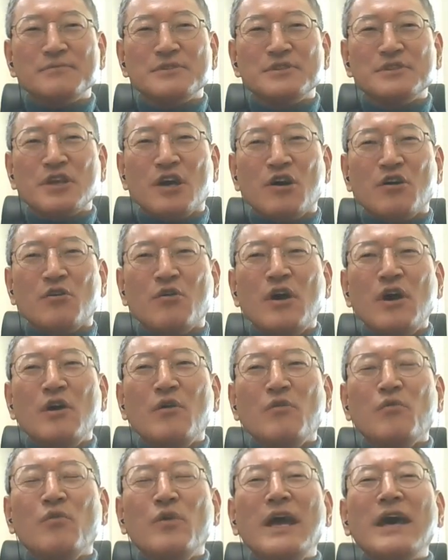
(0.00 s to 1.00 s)
So
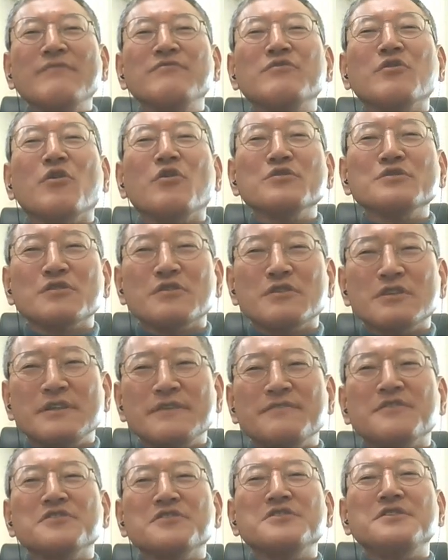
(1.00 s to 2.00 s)
we have to also
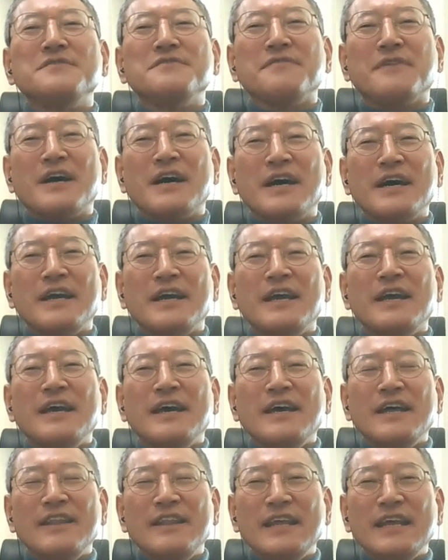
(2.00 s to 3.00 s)
diversify
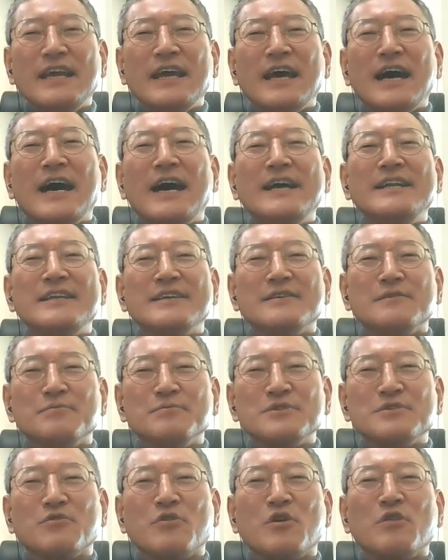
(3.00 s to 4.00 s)
the
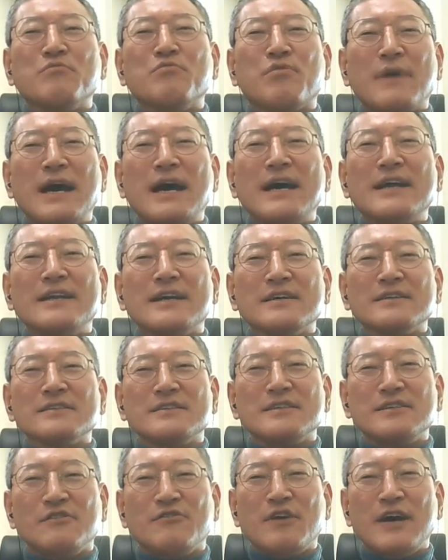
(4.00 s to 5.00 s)
items or
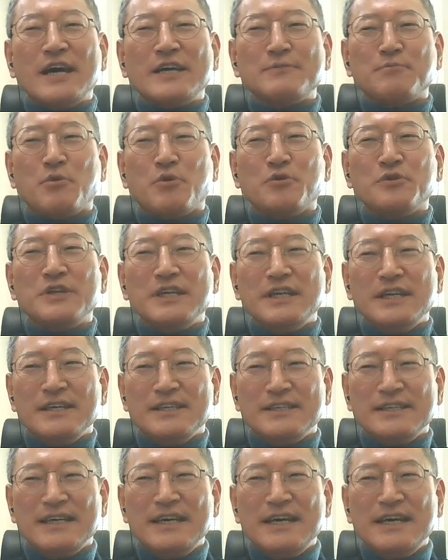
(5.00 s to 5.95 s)
product exported.